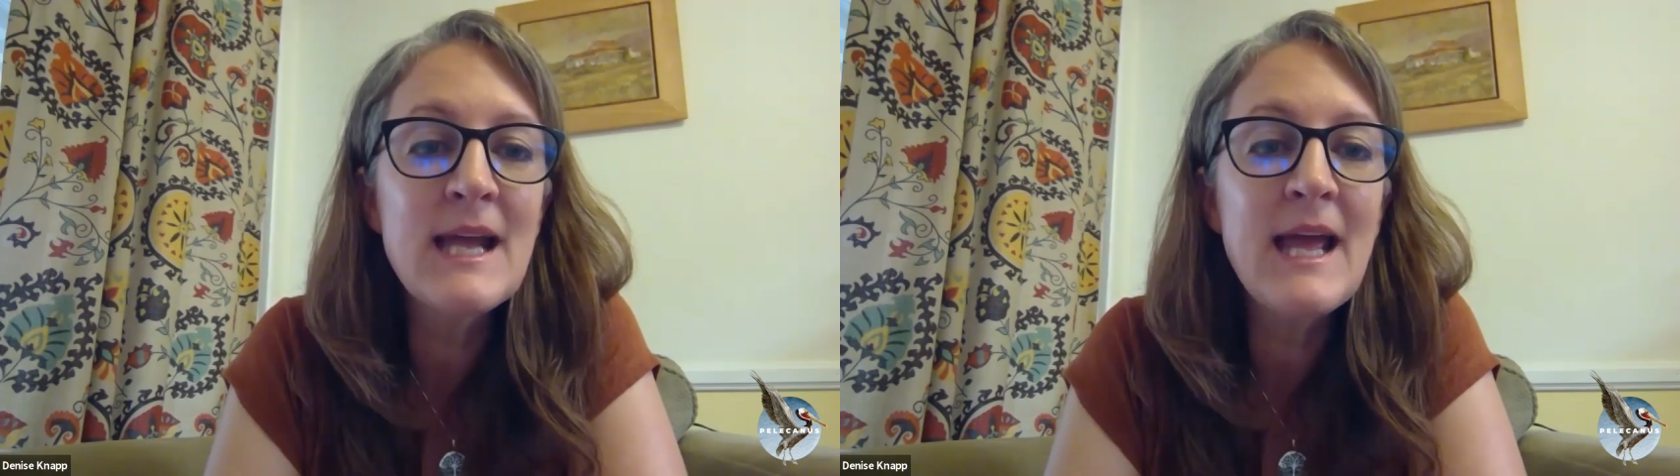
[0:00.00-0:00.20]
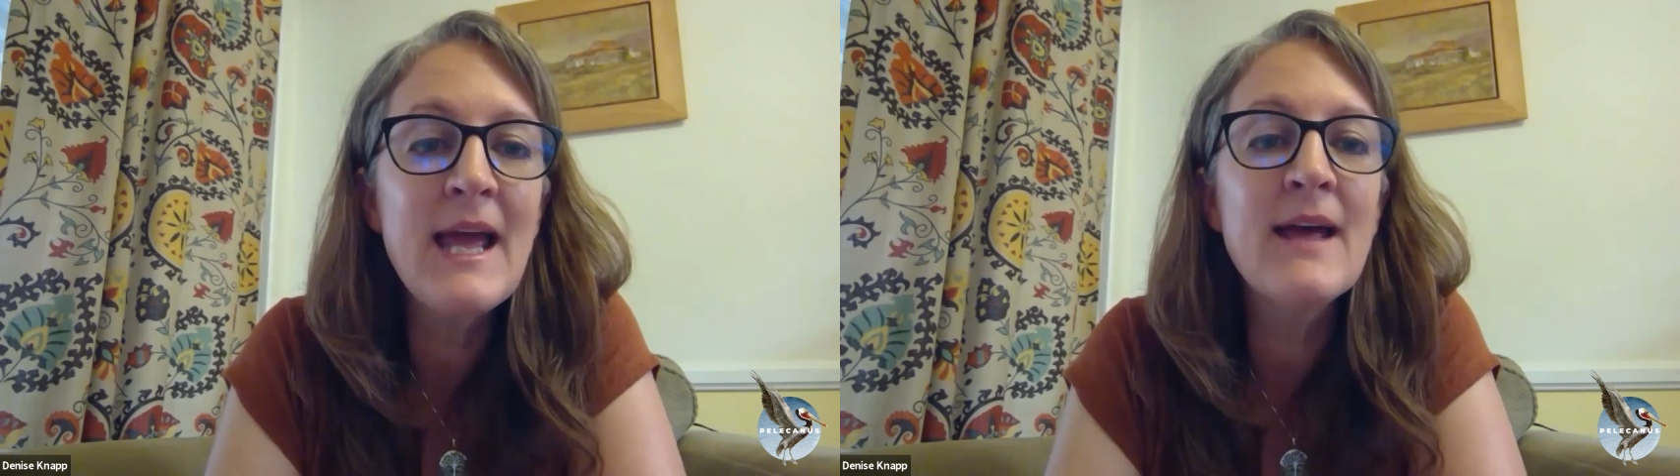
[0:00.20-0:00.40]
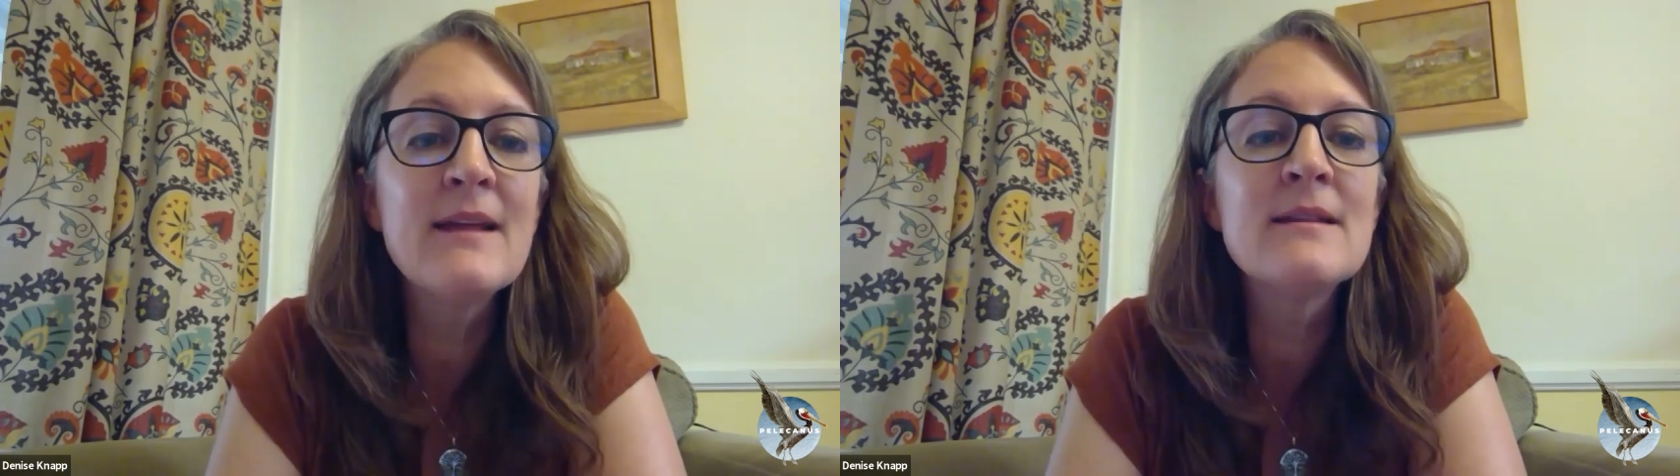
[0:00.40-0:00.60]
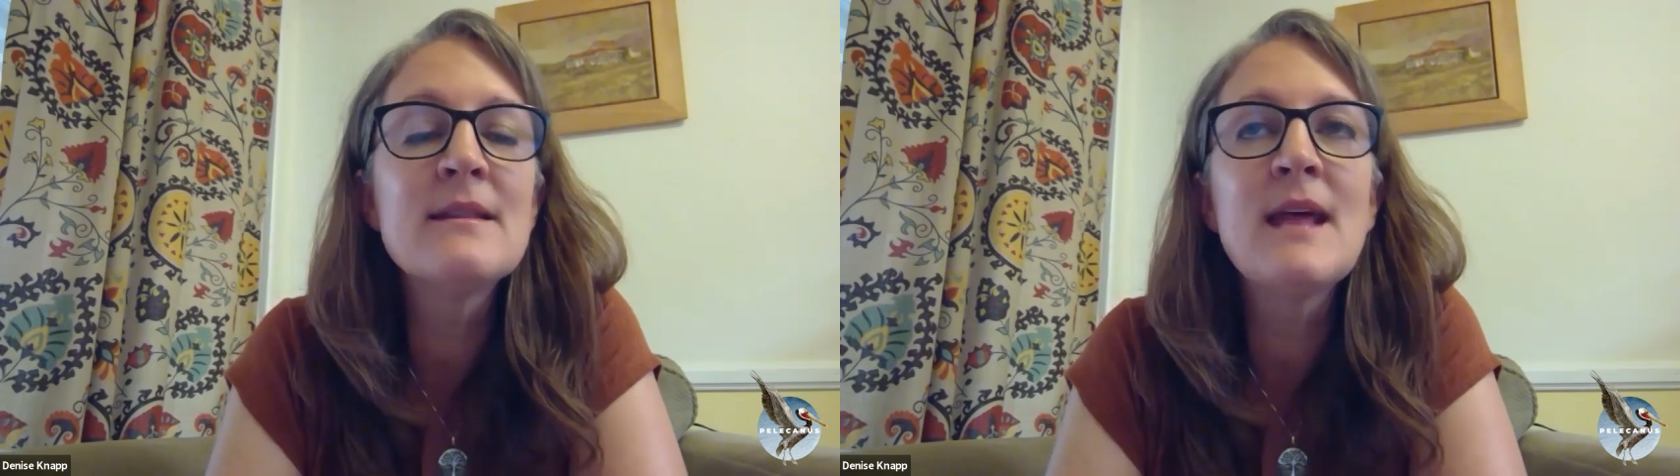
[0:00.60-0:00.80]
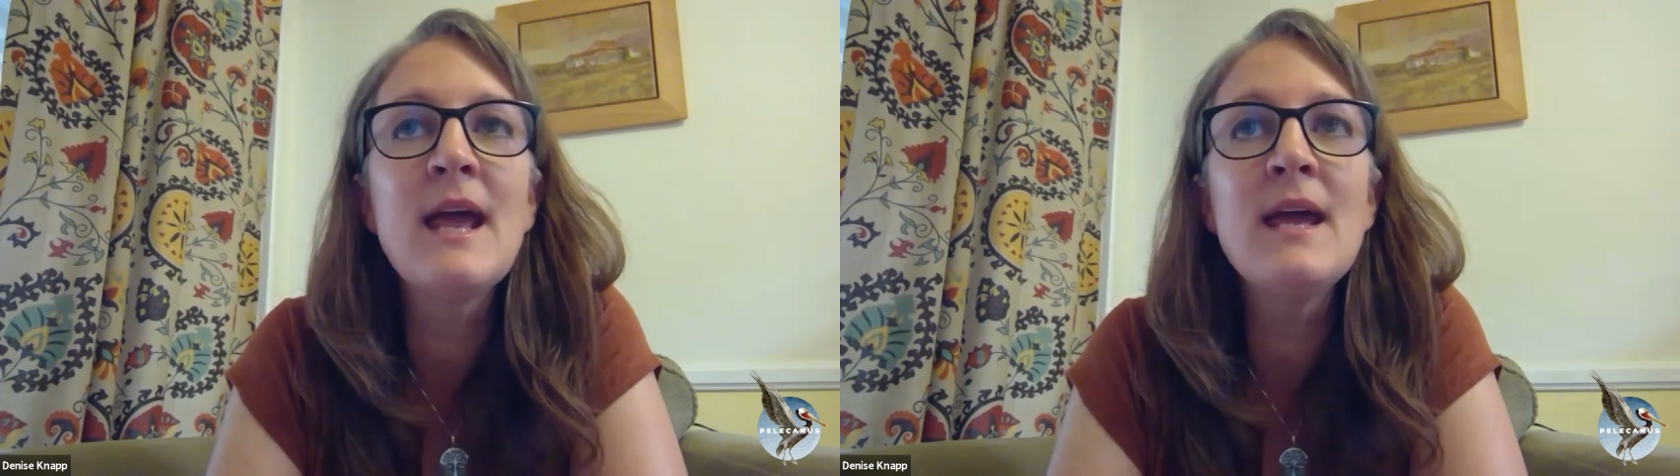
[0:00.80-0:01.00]
and
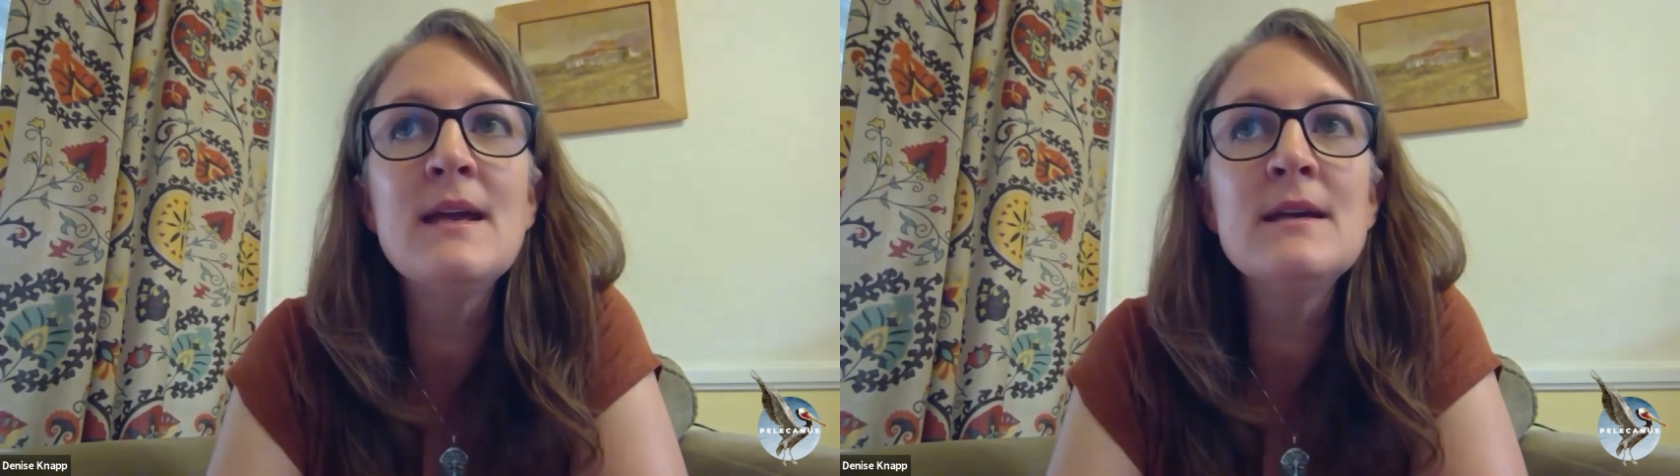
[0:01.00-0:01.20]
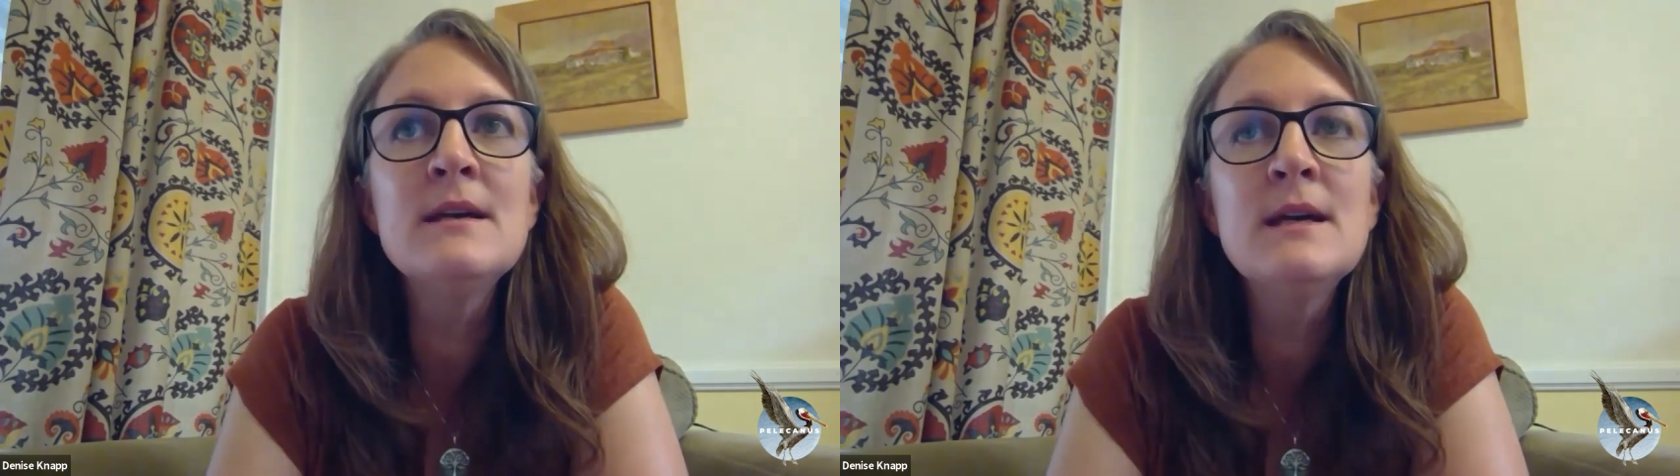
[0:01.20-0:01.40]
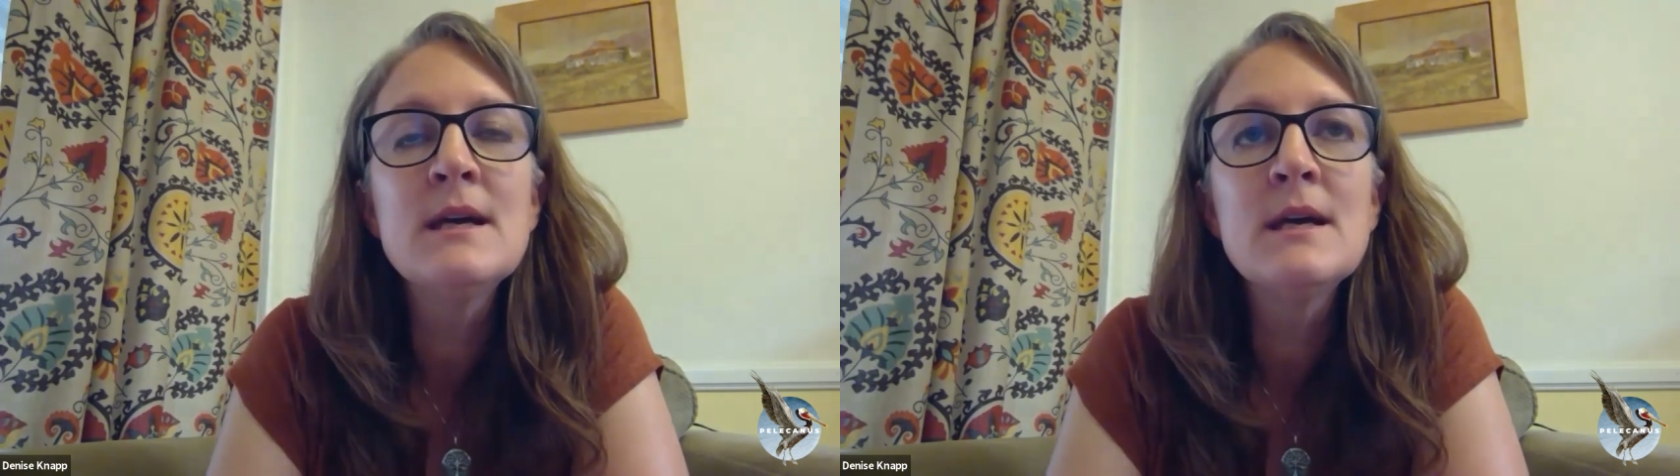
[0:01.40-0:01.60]
they